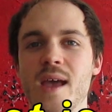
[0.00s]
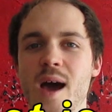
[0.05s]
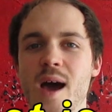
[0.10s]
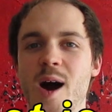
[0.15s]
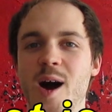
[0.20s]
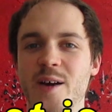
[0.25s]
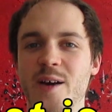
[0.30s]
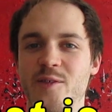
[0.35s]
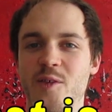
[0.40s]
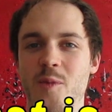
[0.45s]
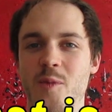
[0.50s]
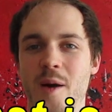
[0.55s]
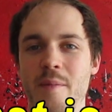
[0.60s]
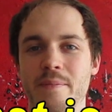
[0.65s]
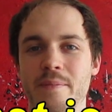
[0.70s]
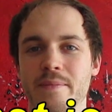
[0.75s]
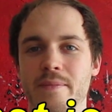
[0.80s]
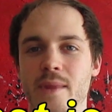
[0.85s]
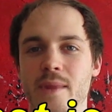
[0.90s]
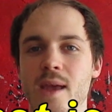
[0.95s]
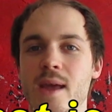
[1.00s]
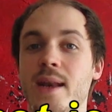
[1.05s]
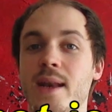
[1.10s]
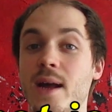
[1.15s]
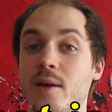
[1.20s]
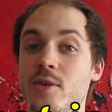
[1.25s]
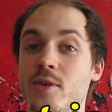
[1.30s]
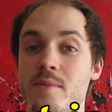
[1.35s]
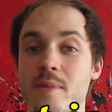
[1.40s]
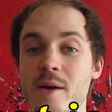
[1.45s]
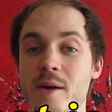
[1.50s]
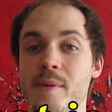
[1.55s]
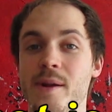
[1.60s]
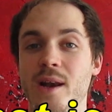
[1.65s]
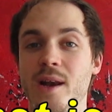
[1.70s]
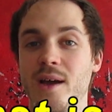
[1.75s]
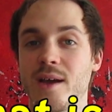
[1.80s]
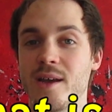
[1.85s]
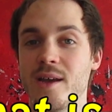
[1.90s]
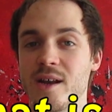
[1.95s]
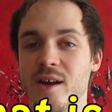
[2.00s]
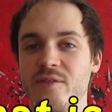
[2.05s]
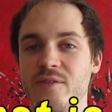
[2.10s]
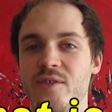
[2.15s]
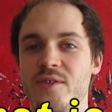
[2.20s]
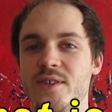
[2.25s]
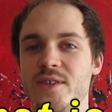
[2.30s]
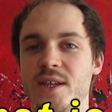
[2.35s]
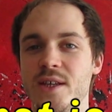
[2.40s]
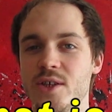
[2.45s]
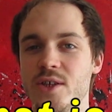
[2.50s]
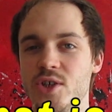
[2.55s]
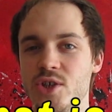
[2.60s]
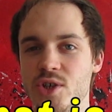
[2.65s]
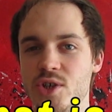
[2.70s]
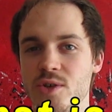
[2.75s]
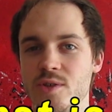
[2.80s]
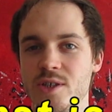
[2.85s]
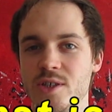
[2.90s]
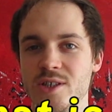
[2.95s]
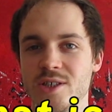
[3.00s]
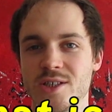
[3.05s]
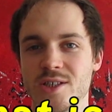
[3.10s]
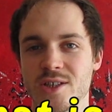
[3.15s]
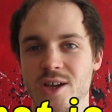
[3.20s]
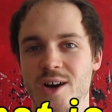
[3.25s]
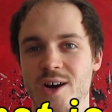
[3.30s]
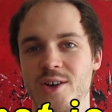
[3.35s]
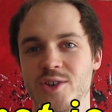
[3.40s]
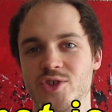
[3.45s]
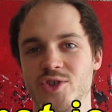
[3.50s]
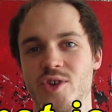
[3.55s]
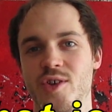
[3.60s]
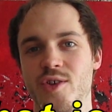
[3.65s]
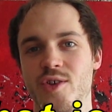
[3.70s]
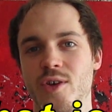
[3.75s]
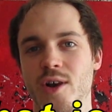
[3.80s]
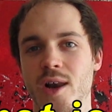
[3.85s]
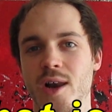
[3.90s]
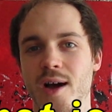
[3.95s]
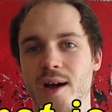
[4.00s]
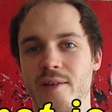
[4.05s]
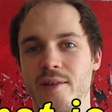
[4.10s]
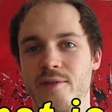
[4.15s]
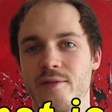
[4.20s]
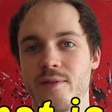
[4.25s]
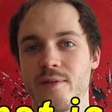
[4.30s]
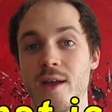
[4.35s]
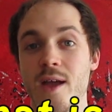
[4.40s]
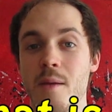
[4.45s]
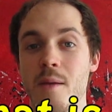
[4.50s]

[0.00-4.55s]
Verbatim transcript: Hi everyone. Now you might have been lucky enough to have seen a shooting star during your life,